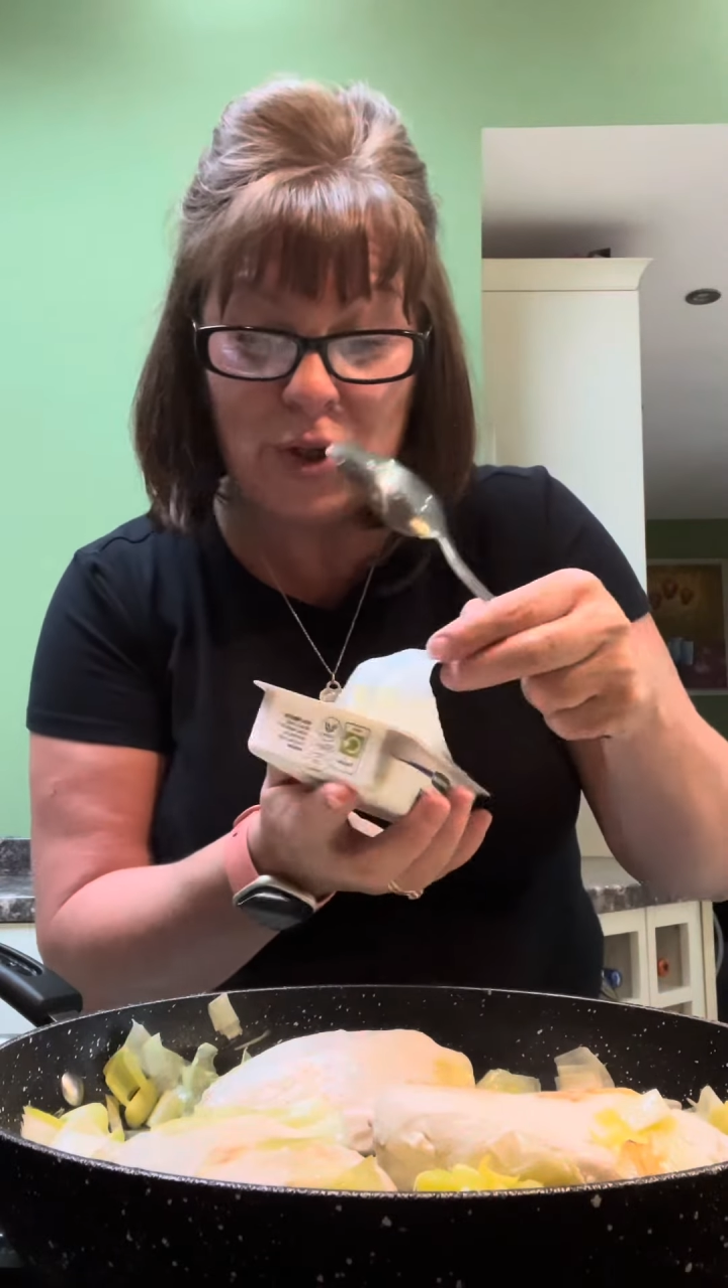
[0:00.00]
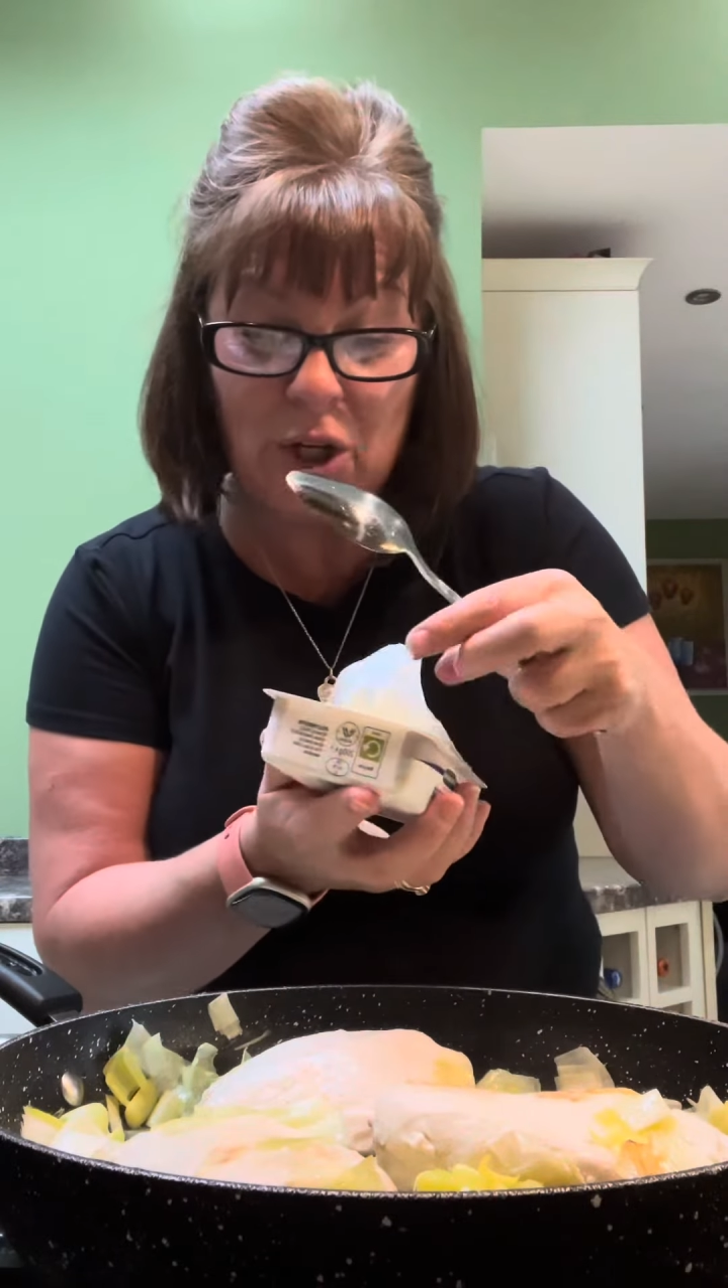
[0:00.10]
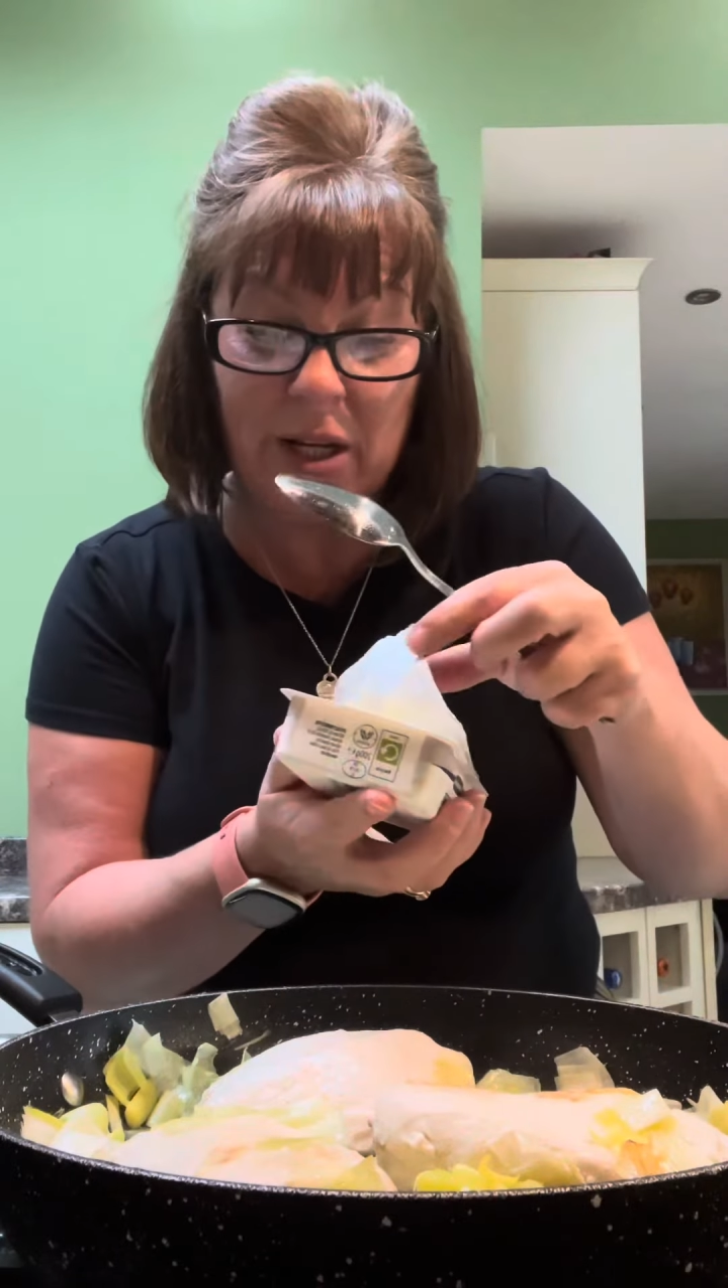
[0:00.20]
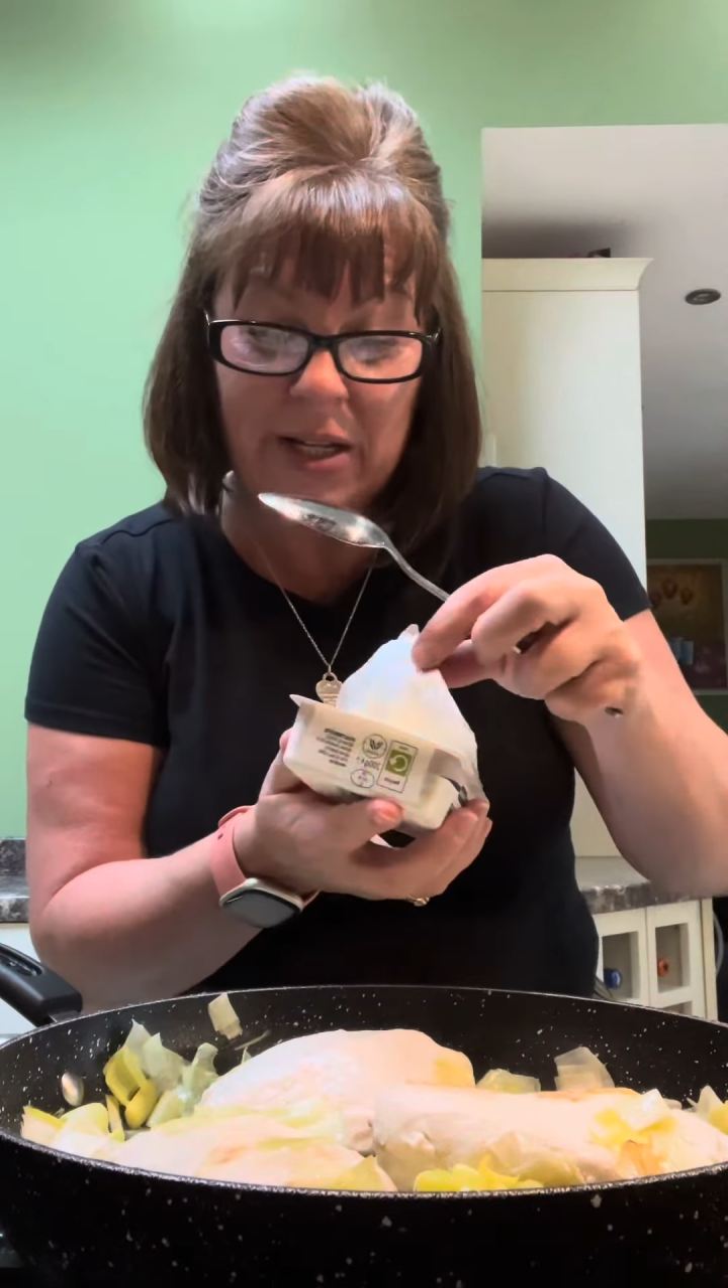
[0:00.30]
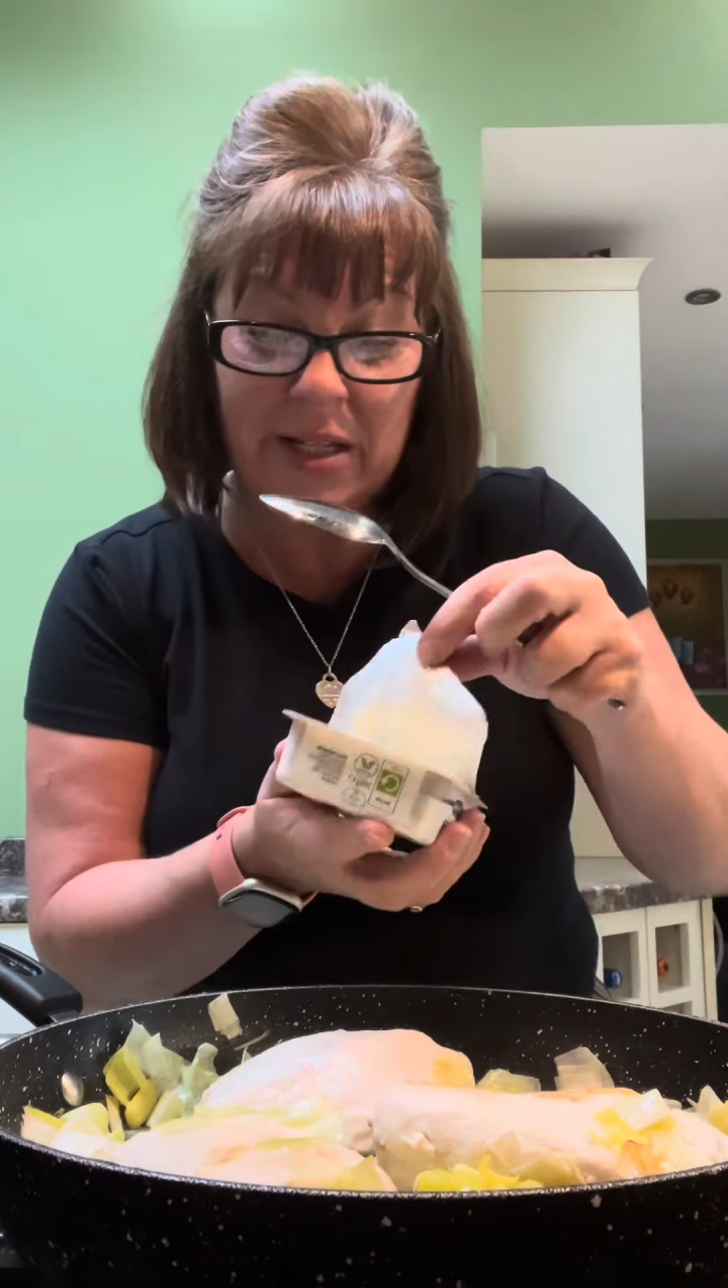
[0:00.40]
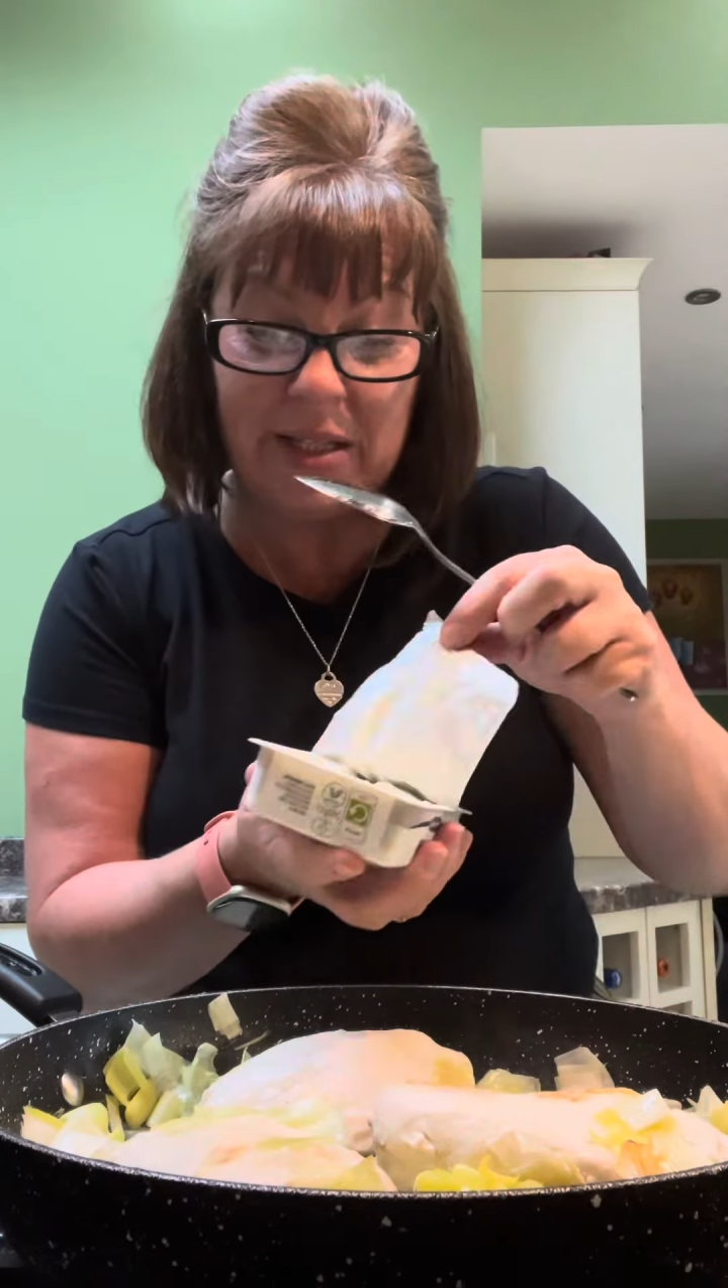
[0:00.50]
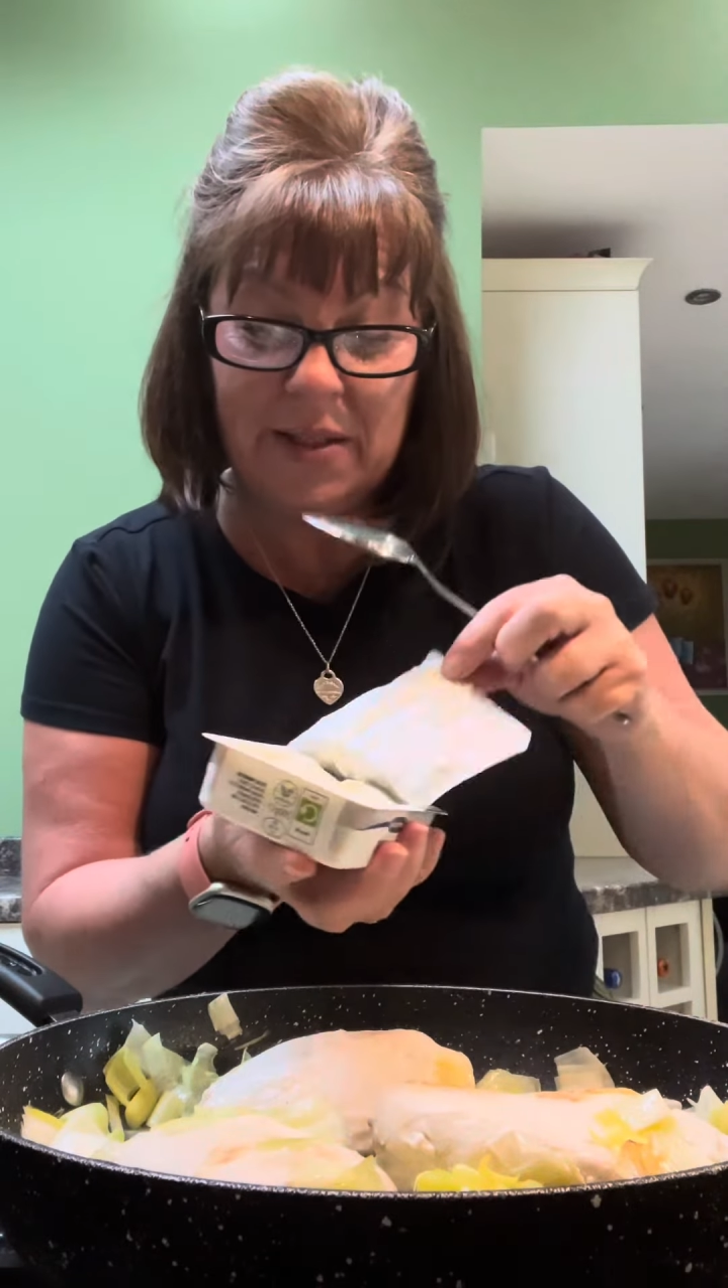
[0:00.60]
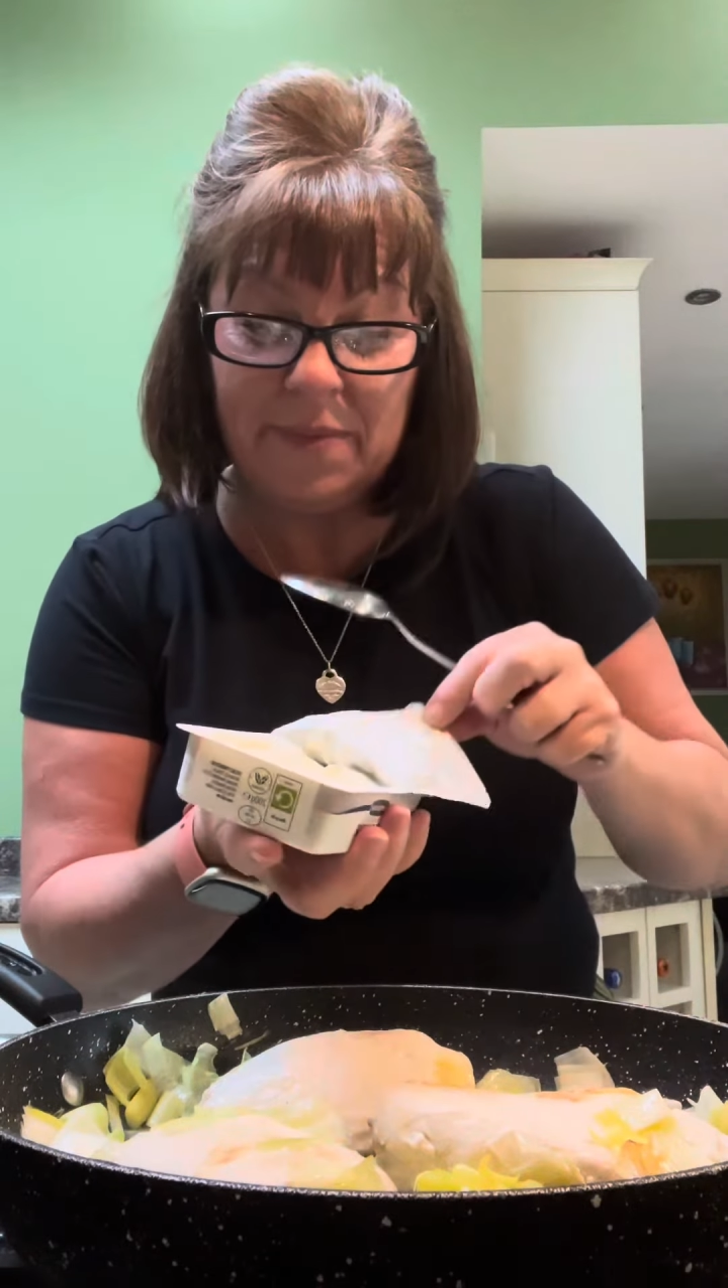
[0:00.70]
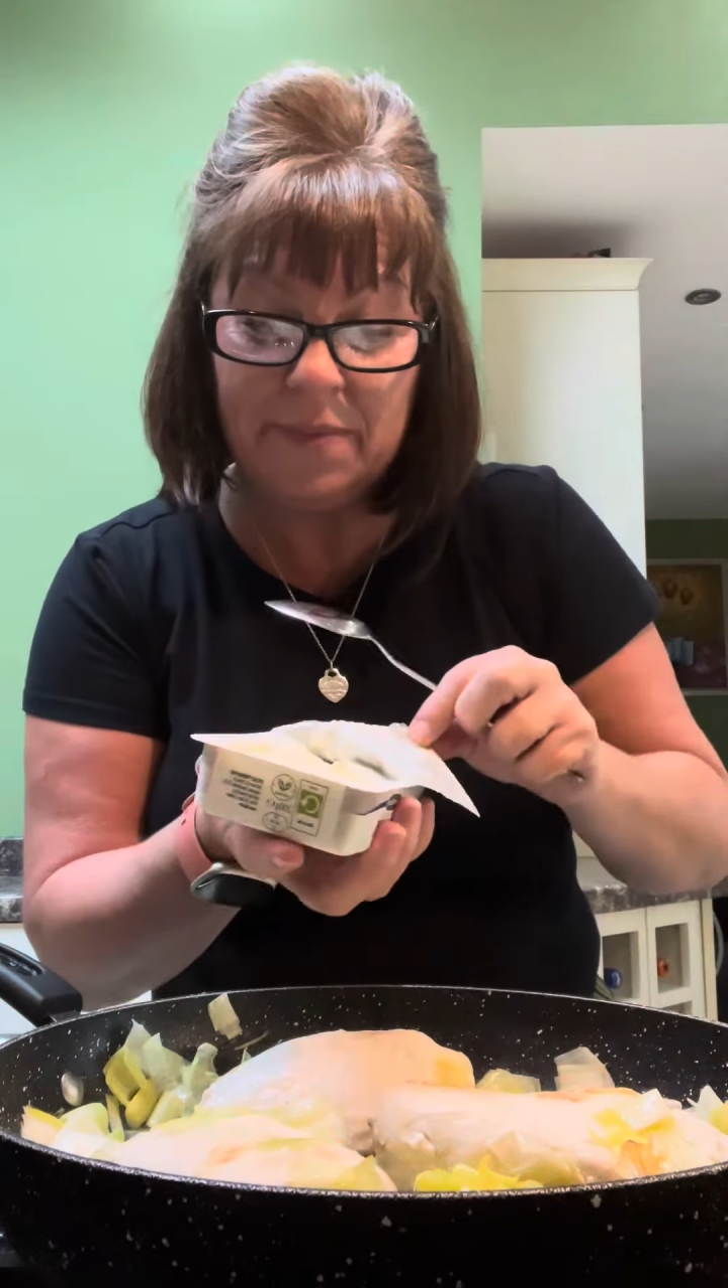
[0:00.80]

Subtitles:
cheese.